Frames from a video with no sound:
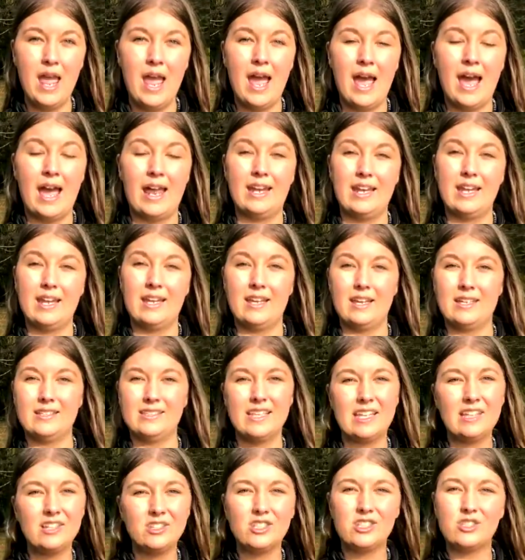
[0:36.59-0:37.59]
and it
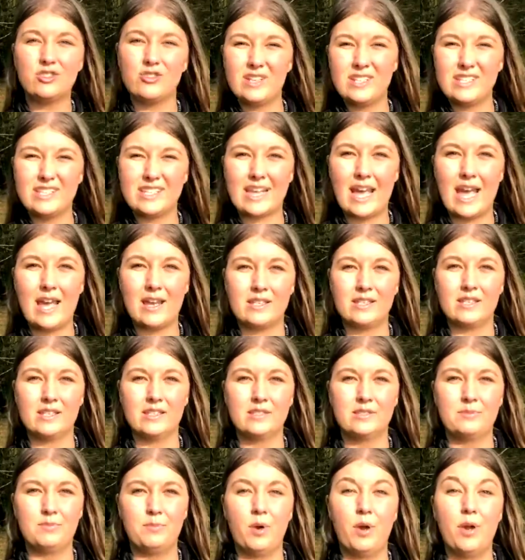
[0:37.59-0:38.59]
essentially tries to get
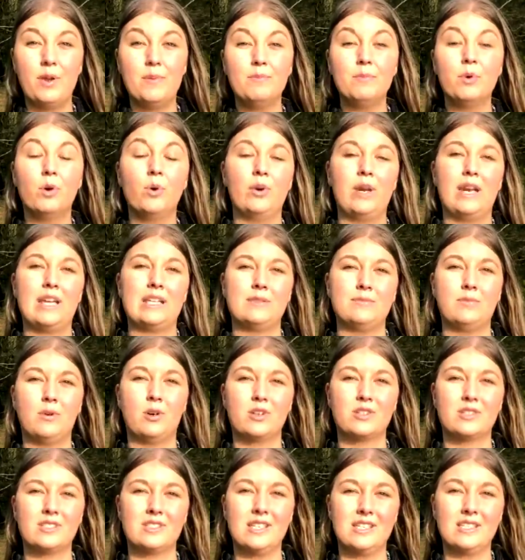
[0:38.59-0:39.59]
us putting more nest
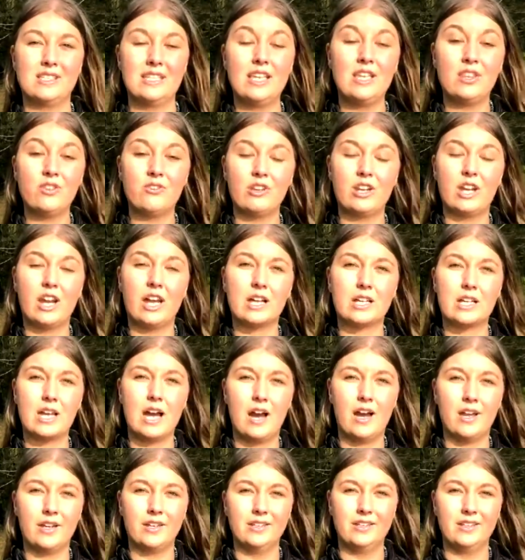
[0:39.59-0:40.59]
boxes either in our
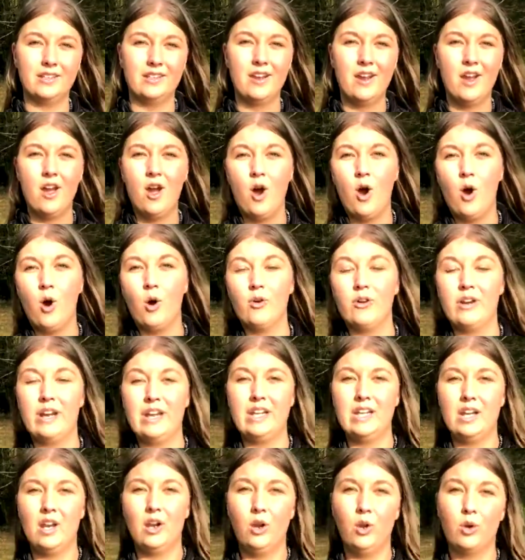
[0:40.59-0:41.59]
garden or
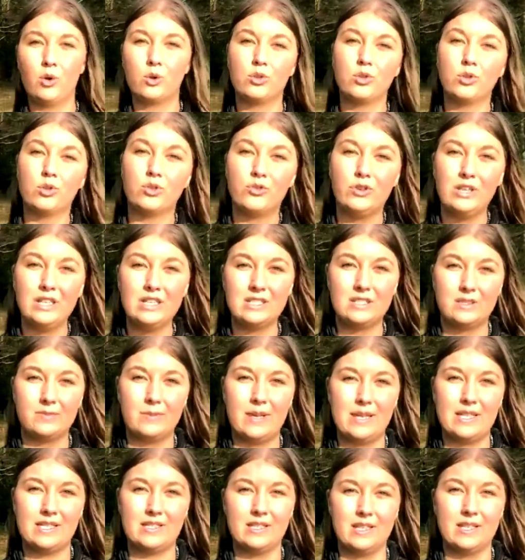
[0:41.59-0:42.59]
in local green
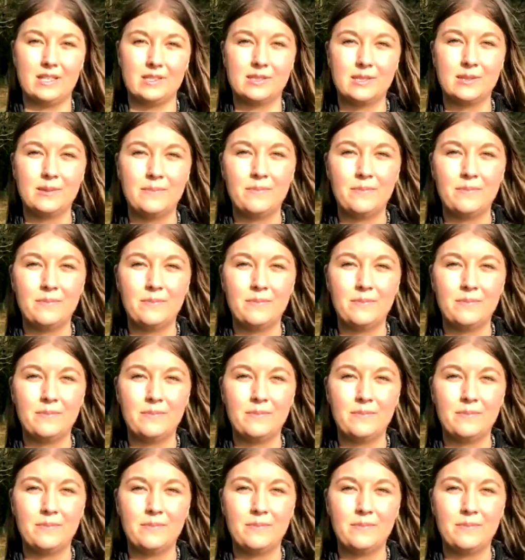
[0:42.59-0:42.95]
spaces.